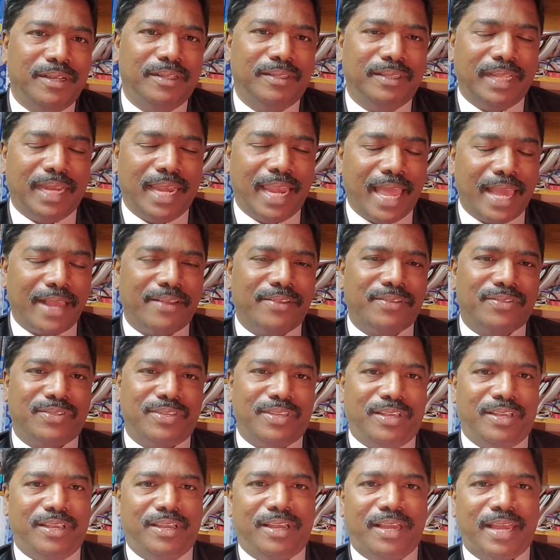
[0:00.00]
The
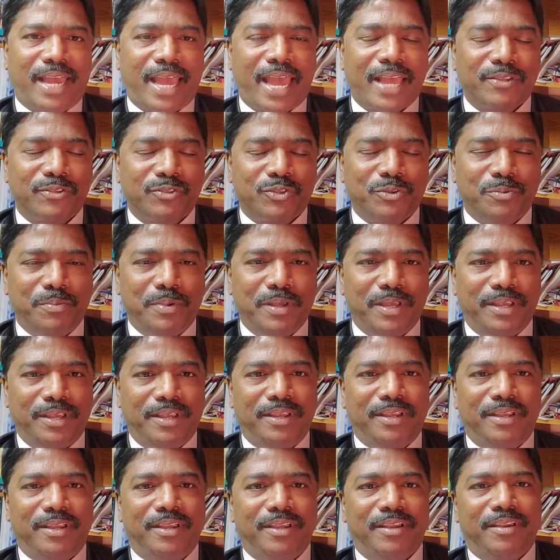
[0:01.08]
legacy has to be
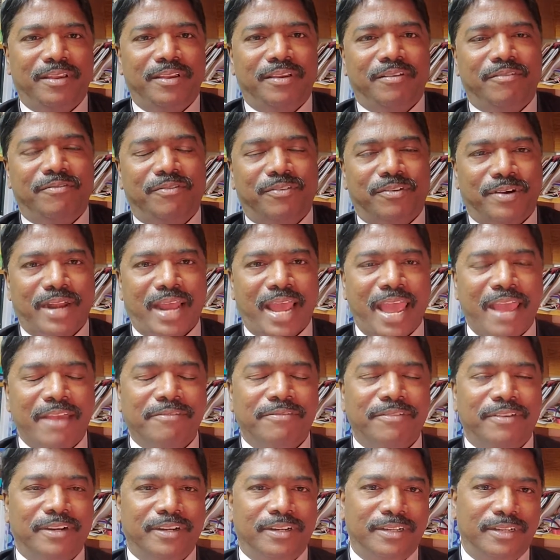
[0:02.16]

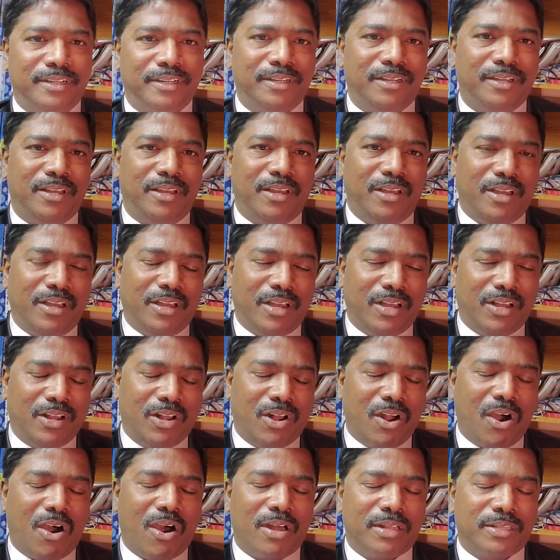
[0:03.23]
forever.
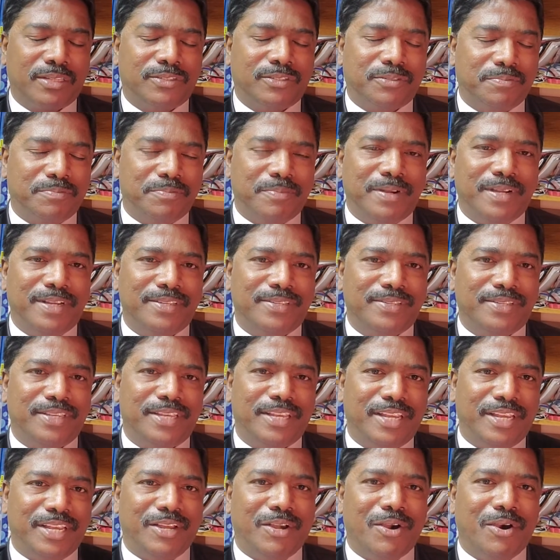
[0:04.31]
God's
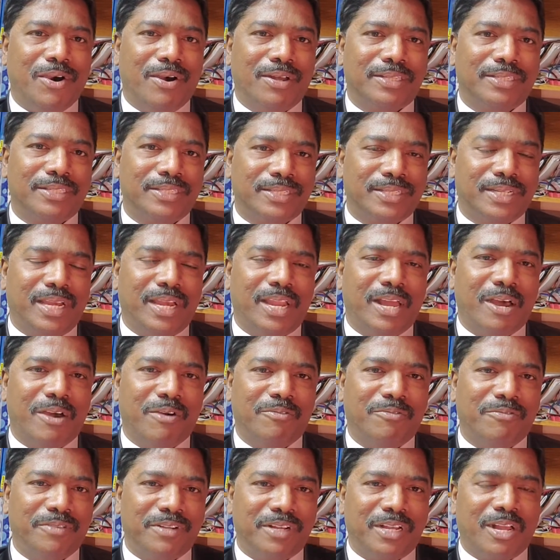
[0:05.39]
mercy, God's
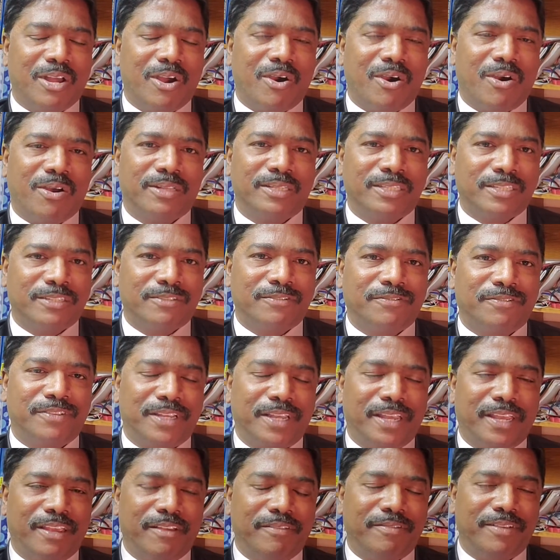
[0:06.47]
love, God's
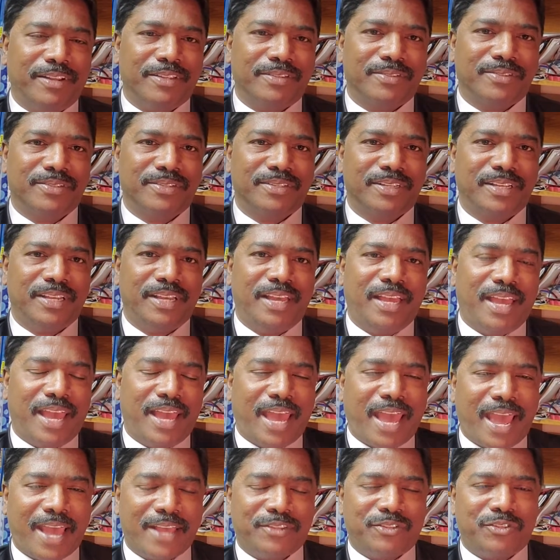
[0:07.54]
forgiveness
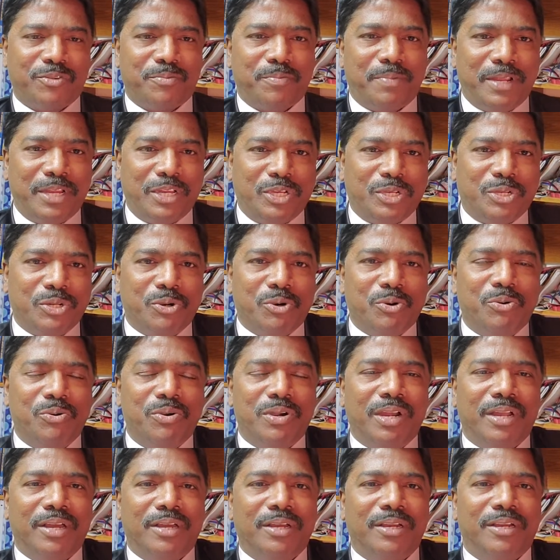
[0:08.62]
has to be
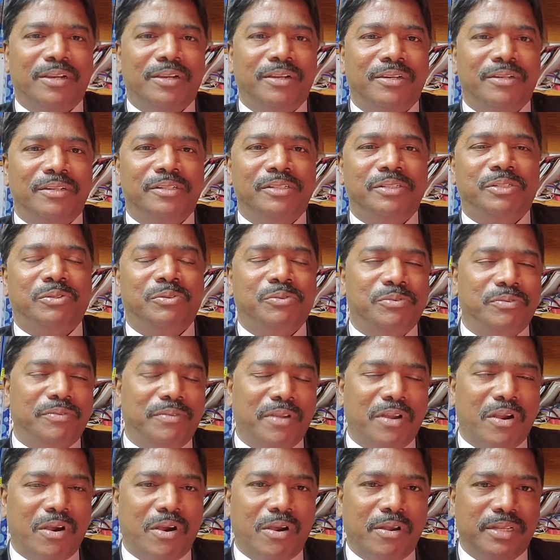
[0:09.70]
told to
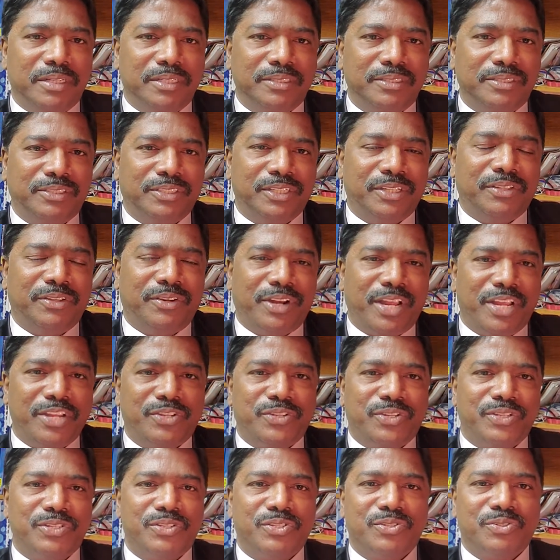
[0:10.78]

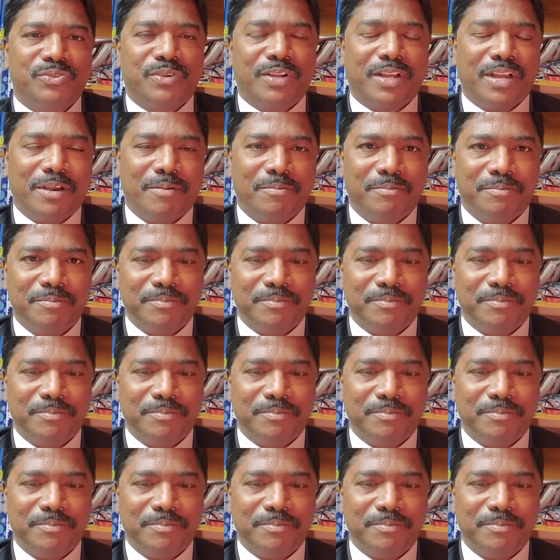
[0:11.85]
generations to come.